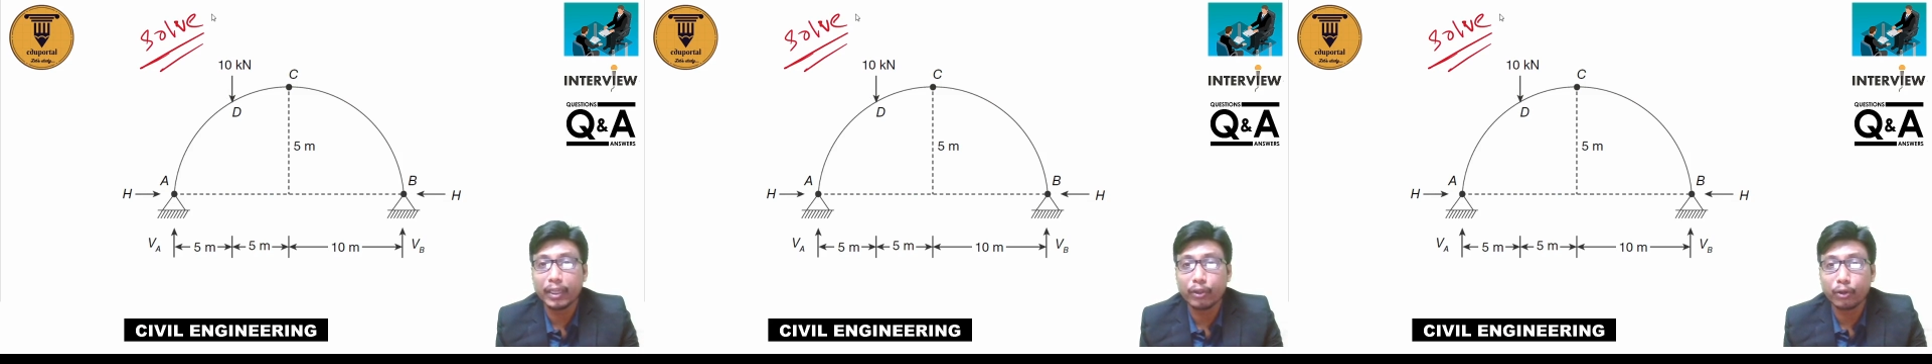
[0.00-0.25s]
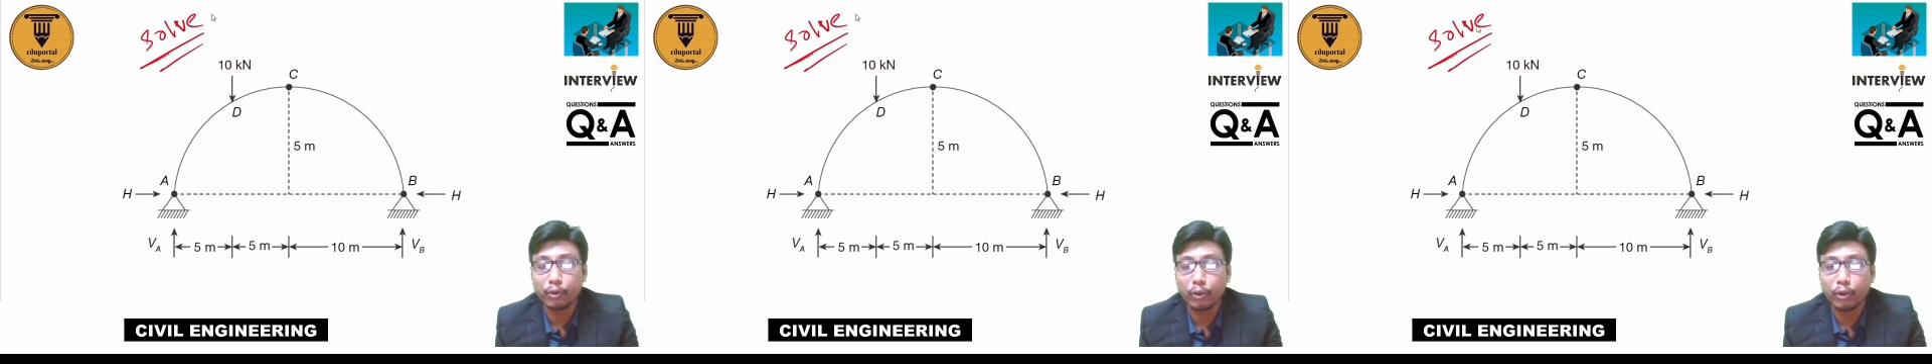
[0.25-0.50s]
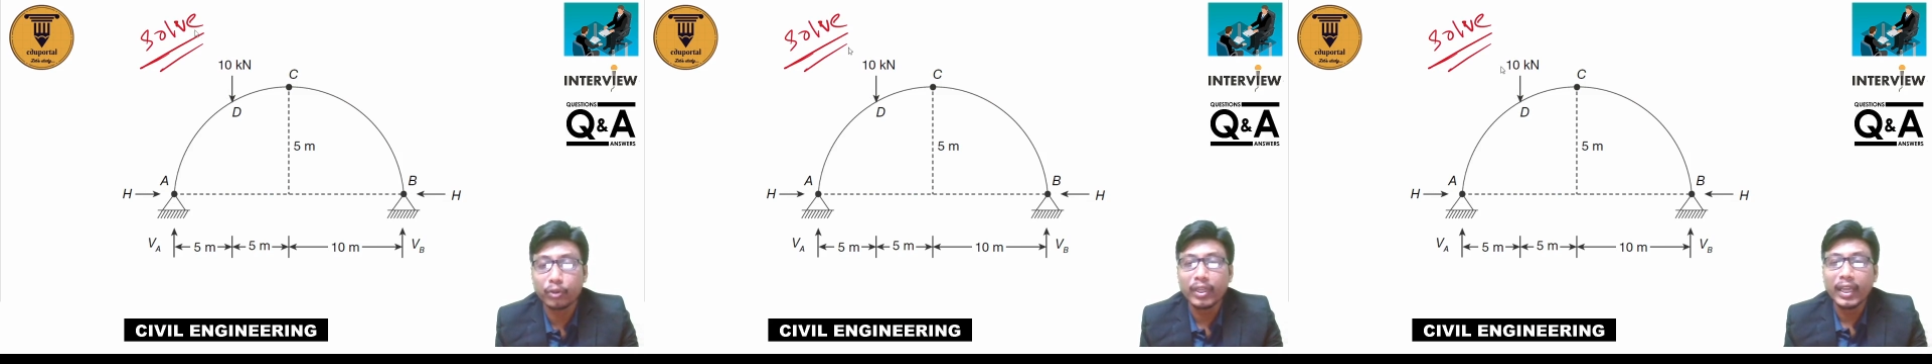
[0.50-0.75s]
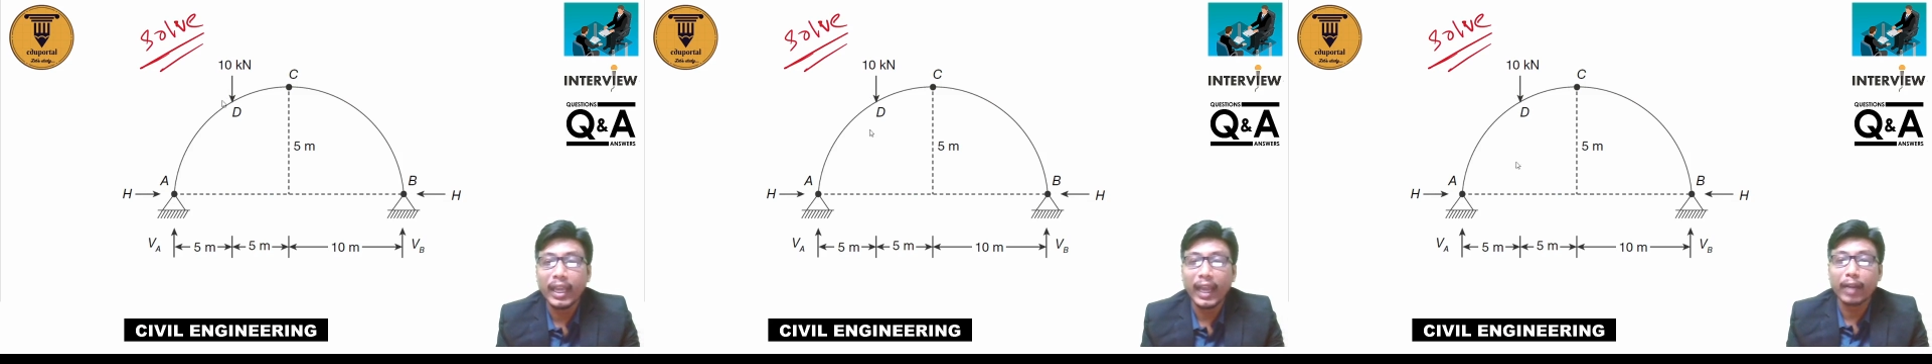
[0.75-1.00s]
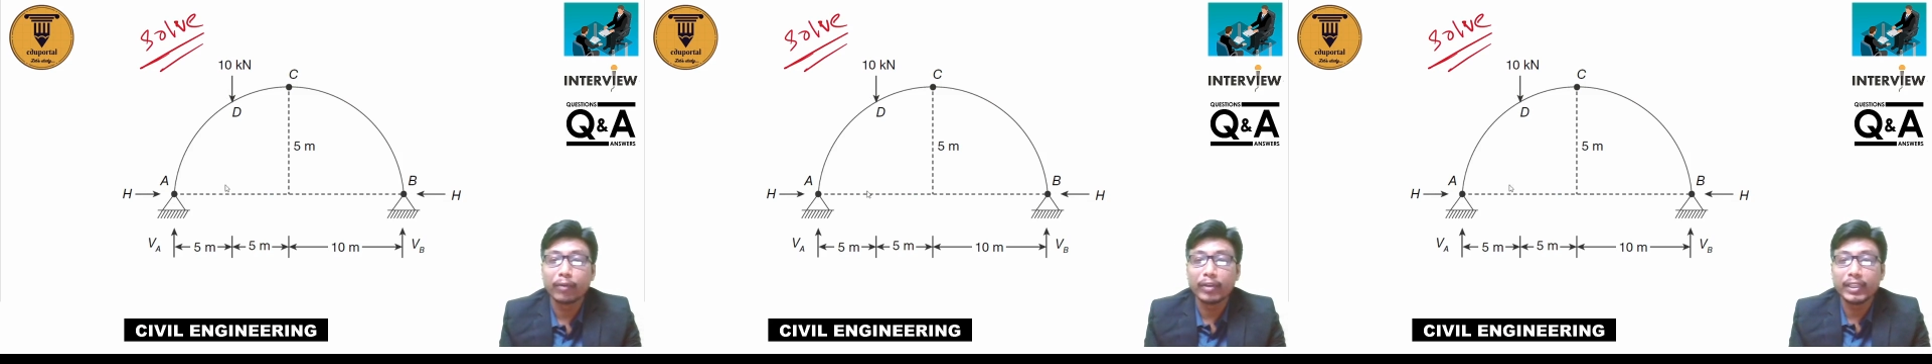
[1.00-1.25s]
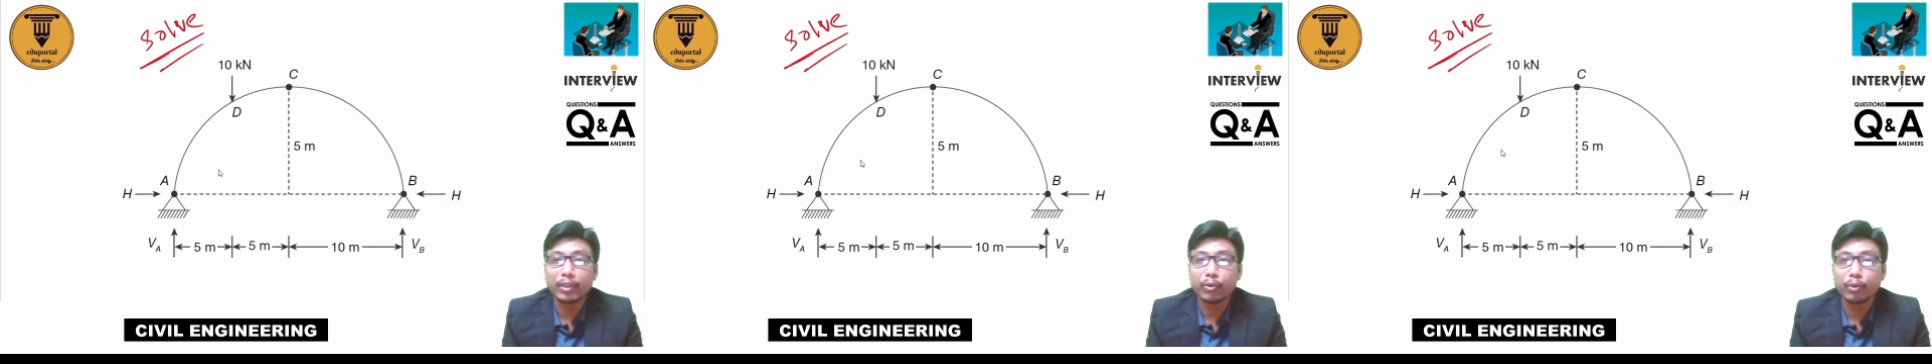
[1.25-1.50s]
course and
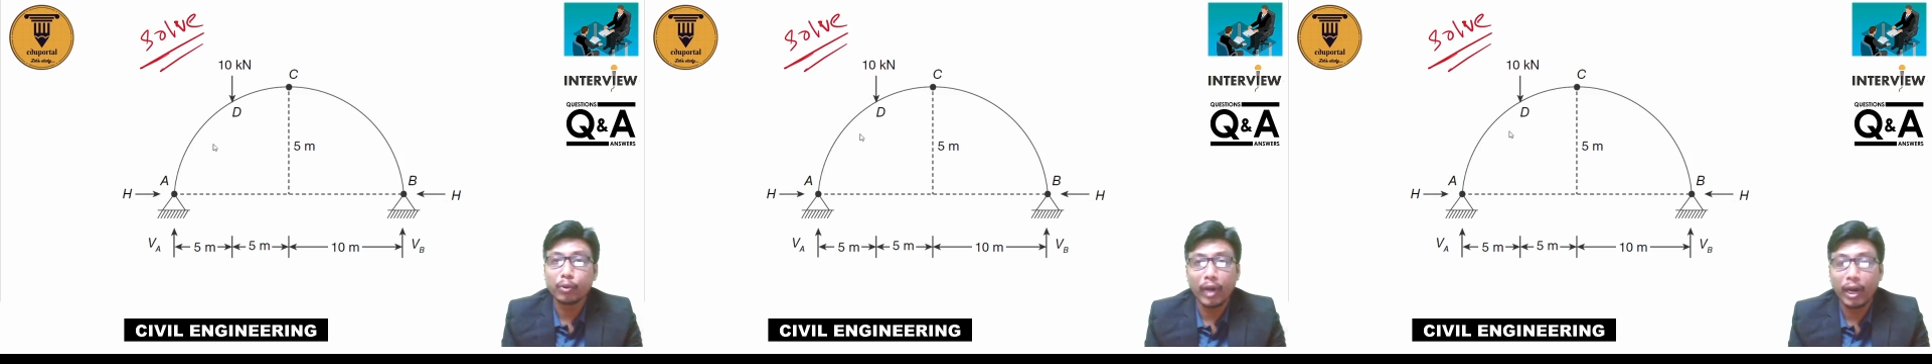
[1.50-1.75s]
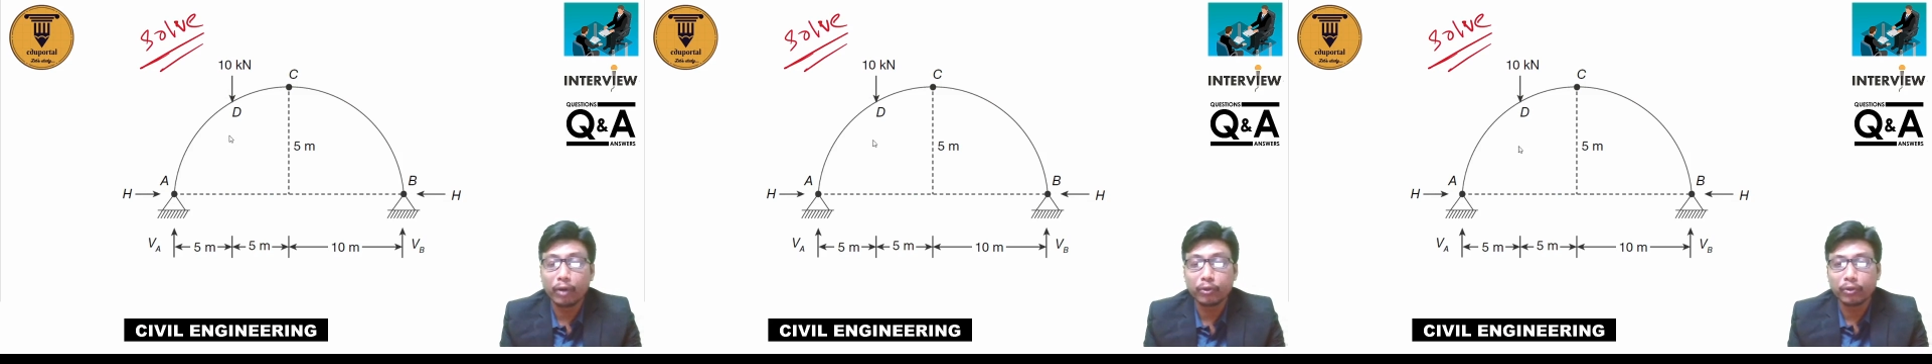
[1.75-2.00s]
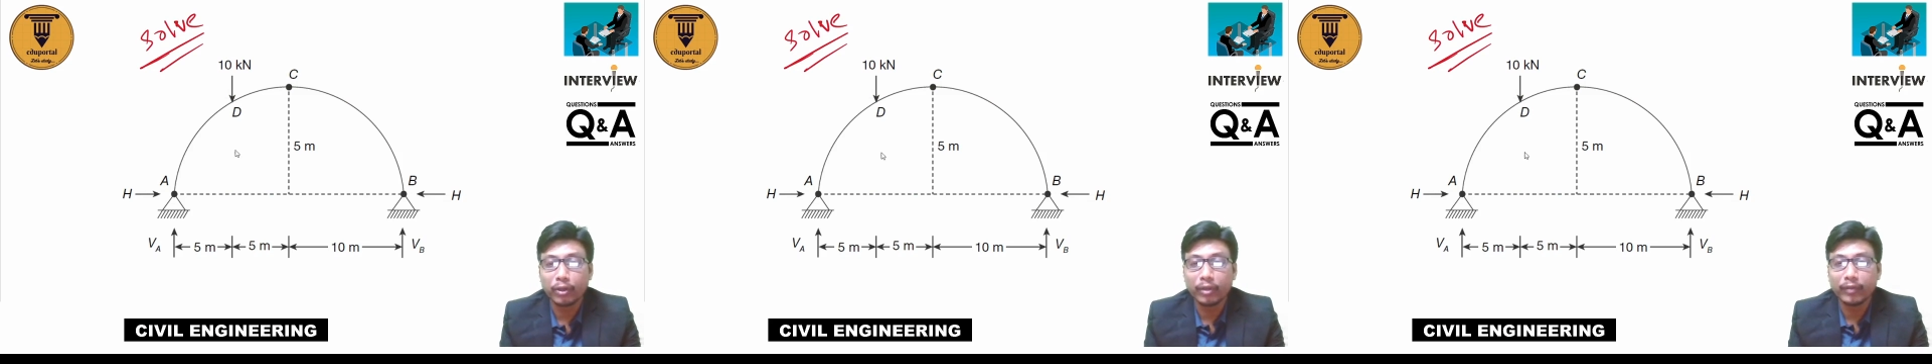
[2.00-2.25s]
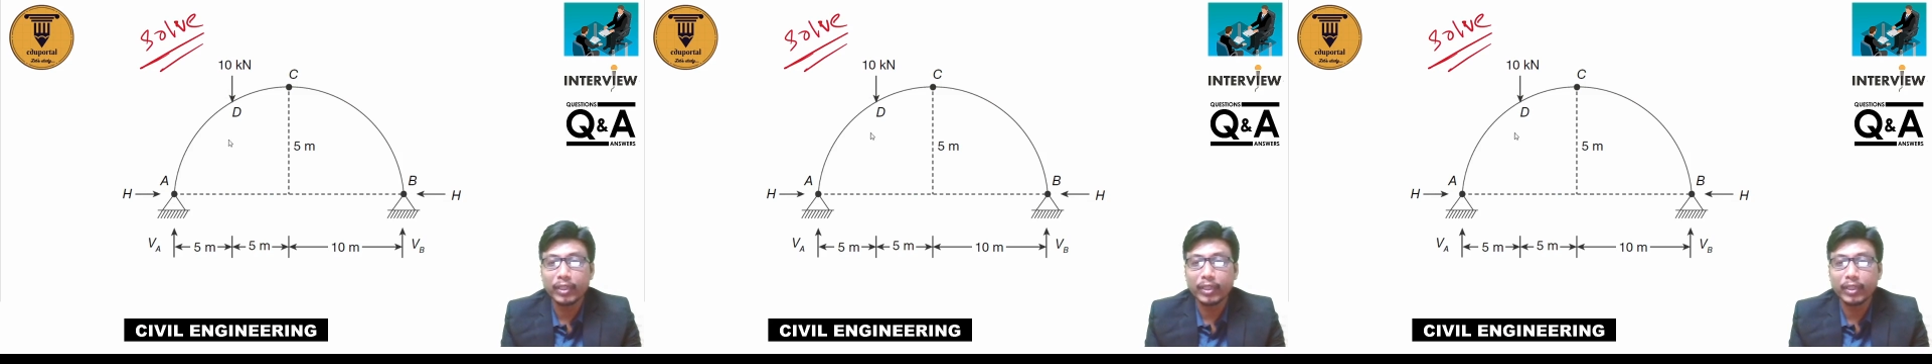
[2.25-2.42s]
whether you know how to solve it.